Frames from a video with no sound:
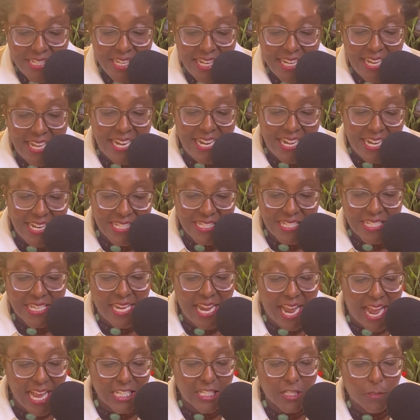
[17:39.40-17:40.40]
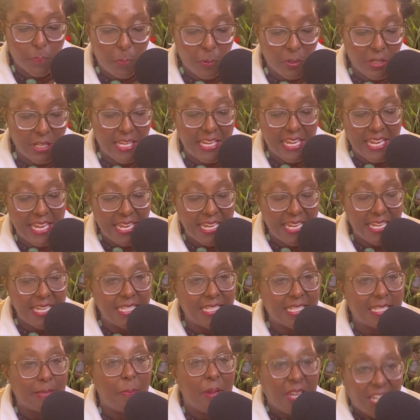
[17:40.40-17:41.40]
it in his gospel
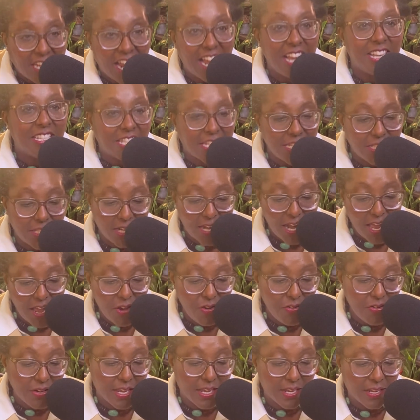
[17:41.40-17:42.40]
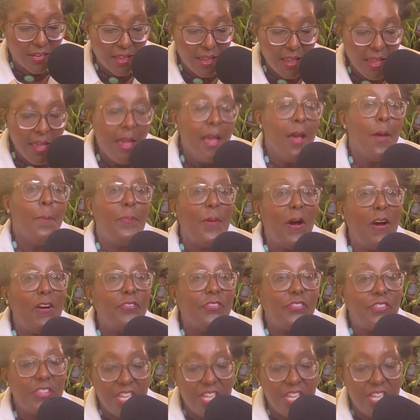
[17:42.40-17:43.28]
is because it's loaded. Both